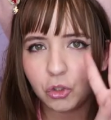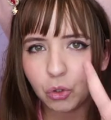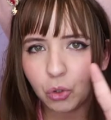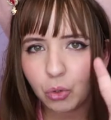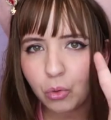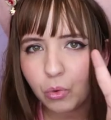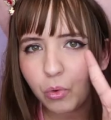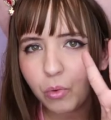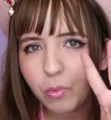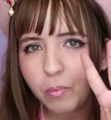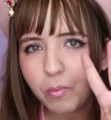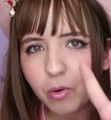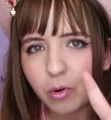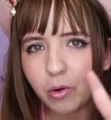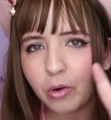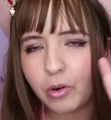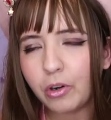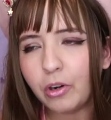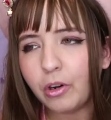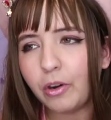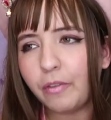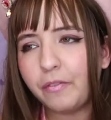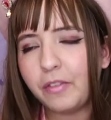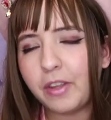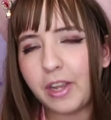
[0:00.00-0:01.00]
two
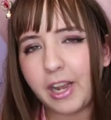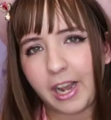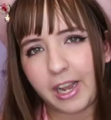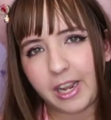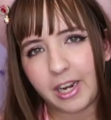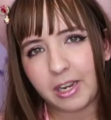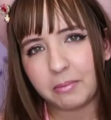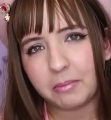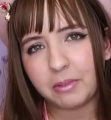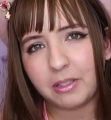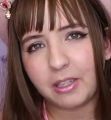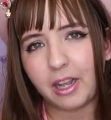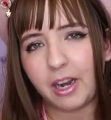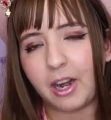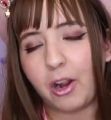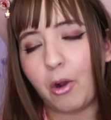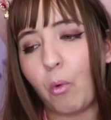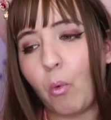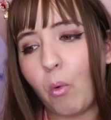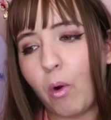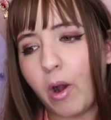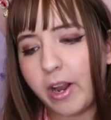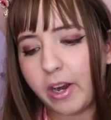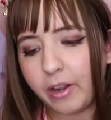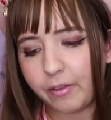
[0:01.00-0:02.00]
more of the items that I
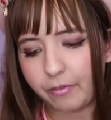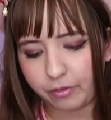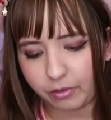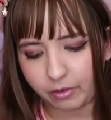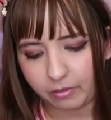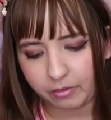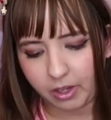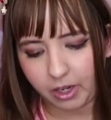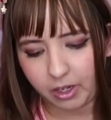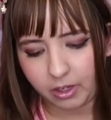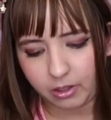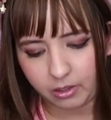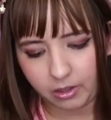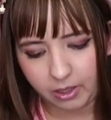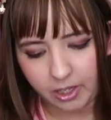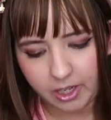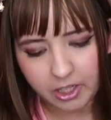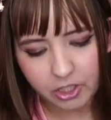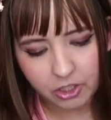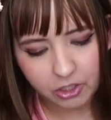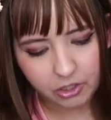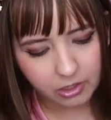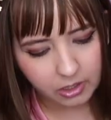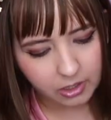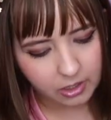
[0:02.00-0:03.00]
wanted from that
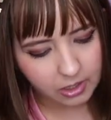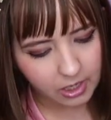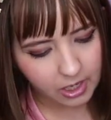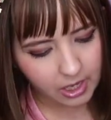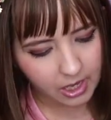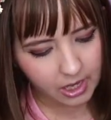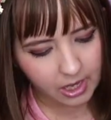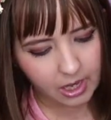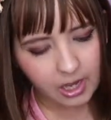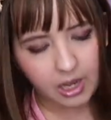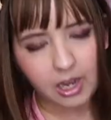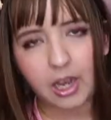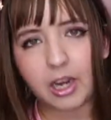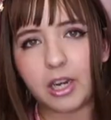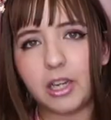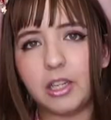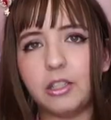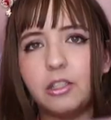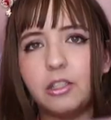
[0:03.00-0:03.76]
collection and